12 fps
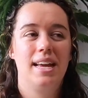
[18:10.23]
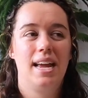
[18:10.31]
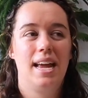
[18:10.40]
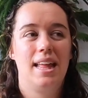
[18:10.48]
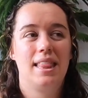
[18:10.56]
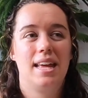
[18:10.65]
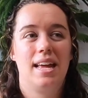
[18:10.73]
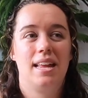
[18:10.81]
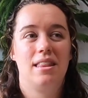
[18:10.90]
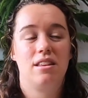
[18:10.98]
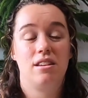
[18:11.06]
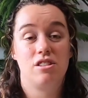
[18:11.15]
And
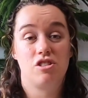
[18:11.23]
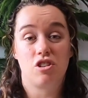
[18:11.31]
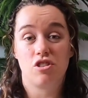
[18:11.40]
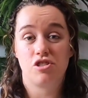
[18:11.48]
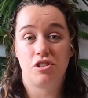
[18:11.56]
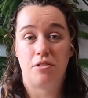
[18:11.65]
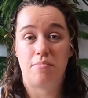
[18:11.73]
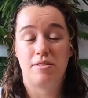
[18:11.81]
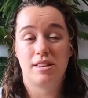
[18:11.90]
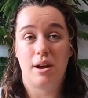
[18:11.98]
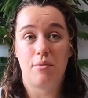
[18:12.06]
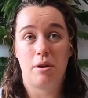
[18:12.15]
then the nasturtiums,
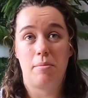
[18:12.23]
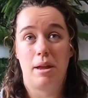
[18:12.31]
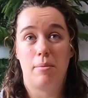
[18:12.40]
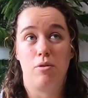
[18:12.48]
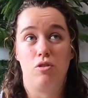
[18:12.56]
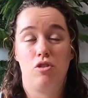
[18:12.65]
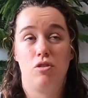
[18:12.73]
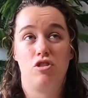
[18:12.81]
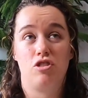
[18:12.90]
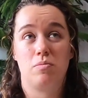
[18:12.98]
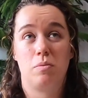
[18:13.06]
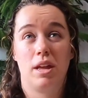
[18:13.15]
I want to be able to
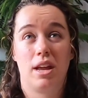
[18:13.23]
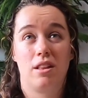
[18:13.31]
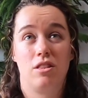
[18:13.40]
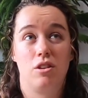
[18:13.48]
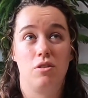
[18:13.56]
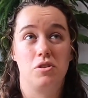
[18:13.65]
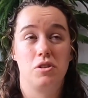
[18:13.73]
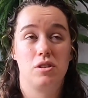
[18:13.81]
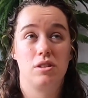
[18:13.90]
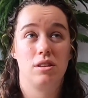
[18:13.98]
just plant those.